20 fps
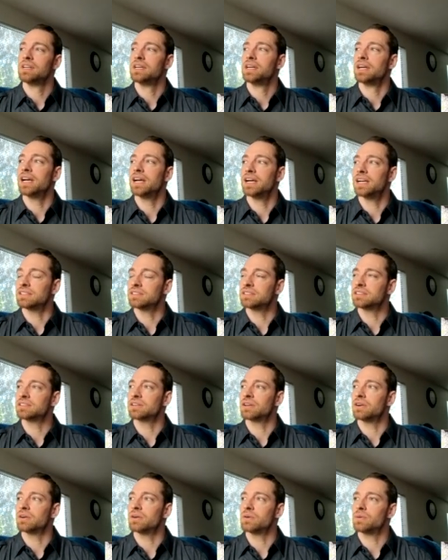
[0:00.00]
And
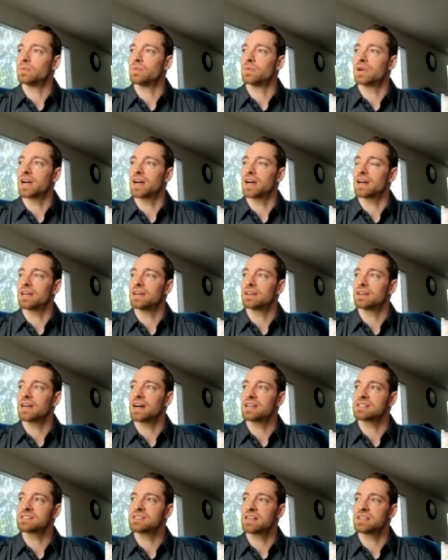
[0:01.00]
so when I
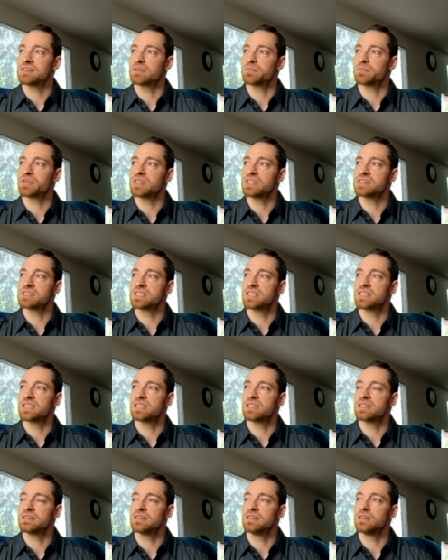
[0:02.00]
got sent to
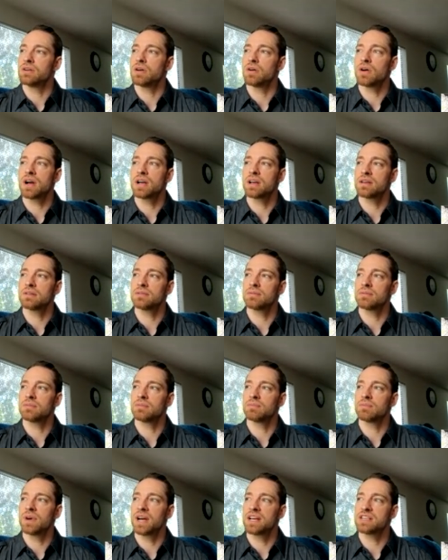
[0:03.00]
prison, you know, I
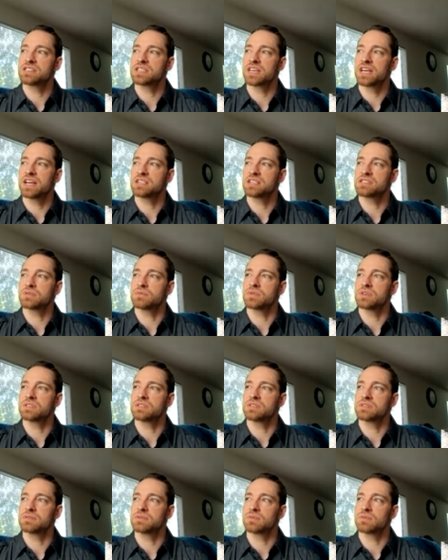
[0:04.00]
my education
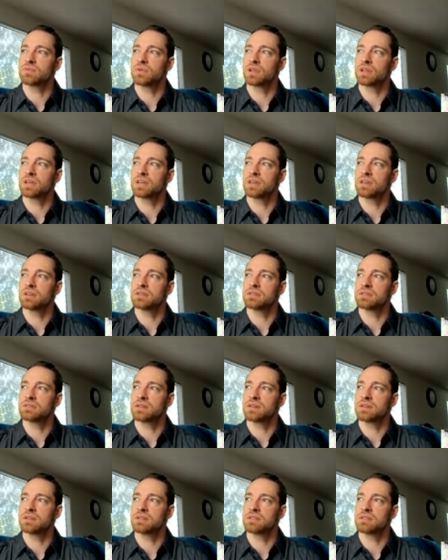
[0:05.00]
was really
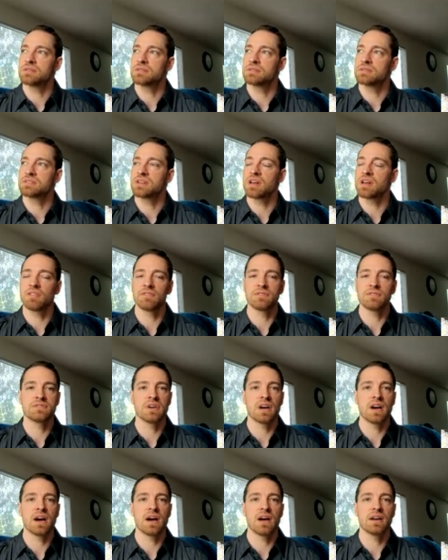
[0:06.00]
uh,
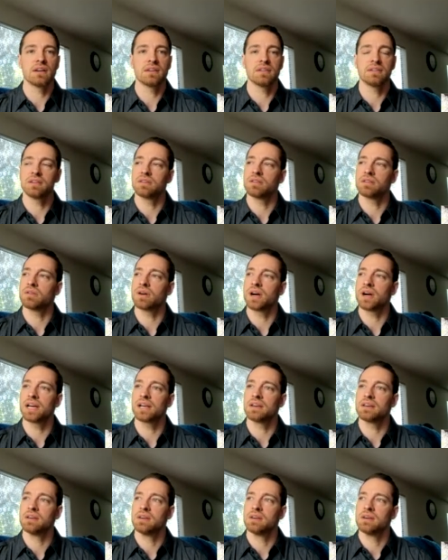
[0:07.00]
self-taught. You know, I
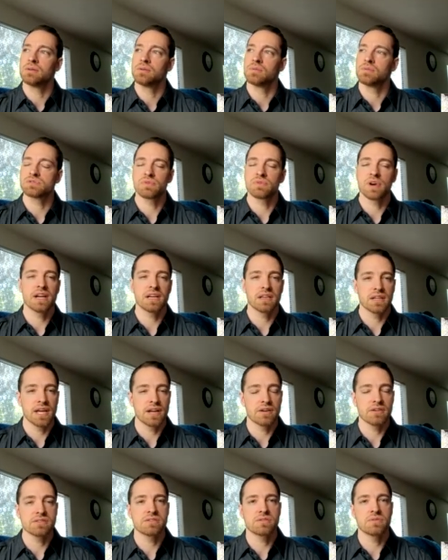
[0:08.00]
was writing
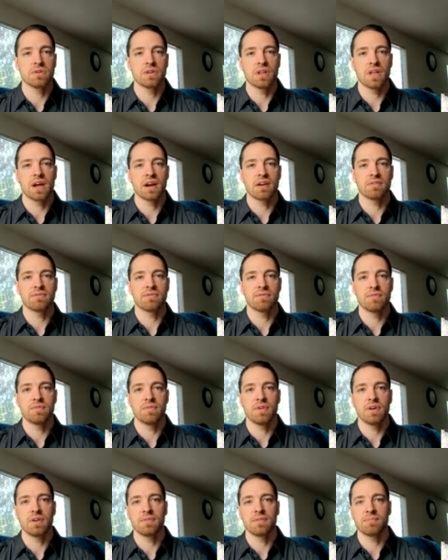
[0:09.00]
letters to a lot of
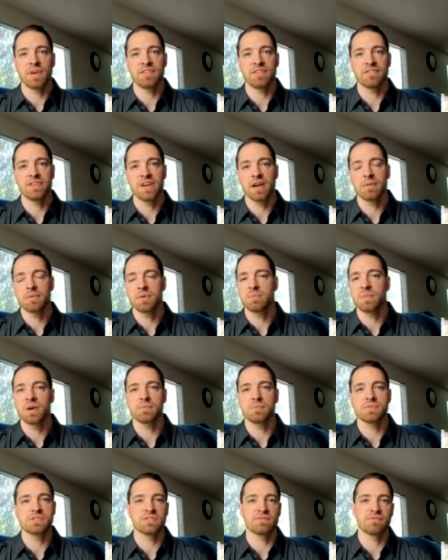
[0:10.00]
uh, my family
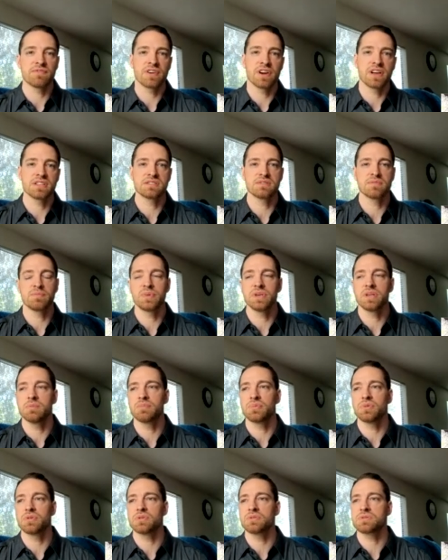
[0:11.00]
members and friends and
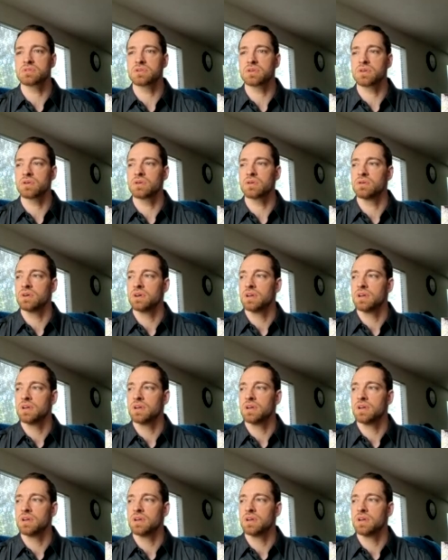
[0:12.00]
people. So,